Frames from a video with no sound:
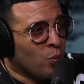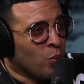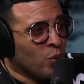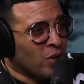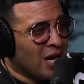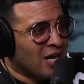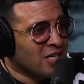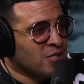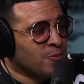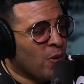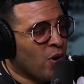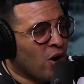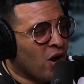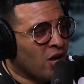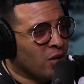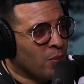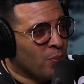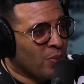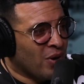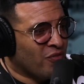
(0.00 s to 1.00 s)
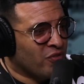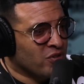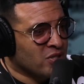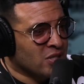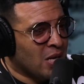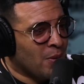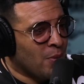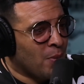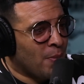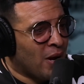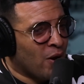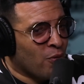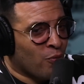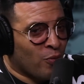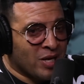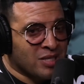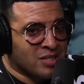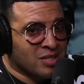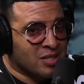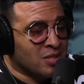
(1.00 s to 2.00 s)
when I spoke on the Breakfast Club about
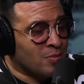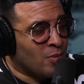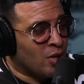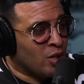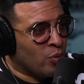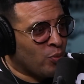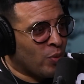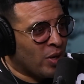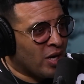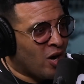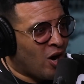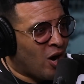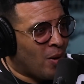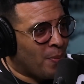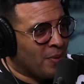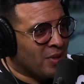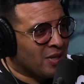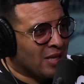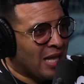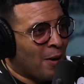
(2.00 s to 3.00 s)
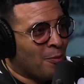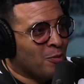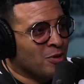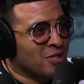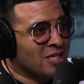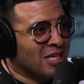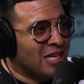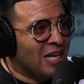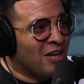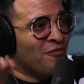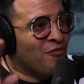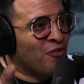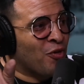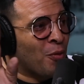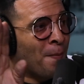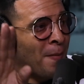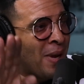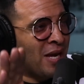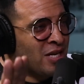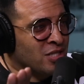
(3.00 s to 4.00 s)
racism on the red carpet, that was
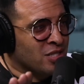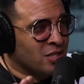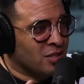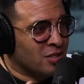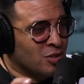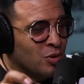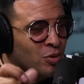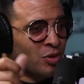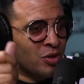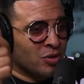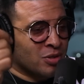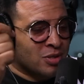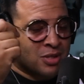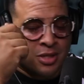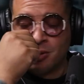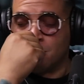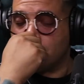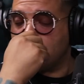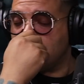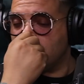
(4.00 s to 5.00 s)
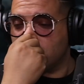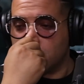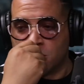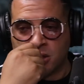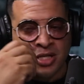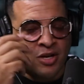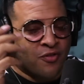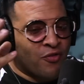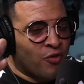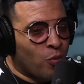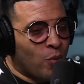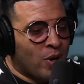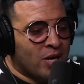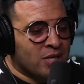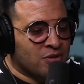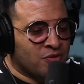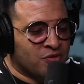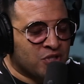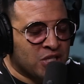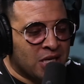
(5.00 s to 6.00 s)
information. So there's there's there's different
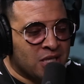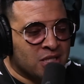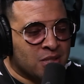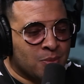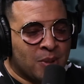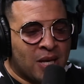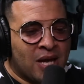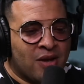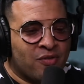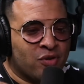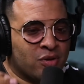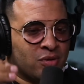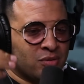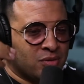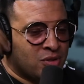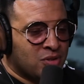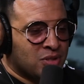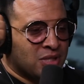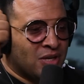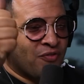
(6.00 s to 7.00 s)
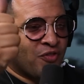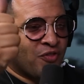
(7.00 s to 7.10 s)
ways of changing behavior. There's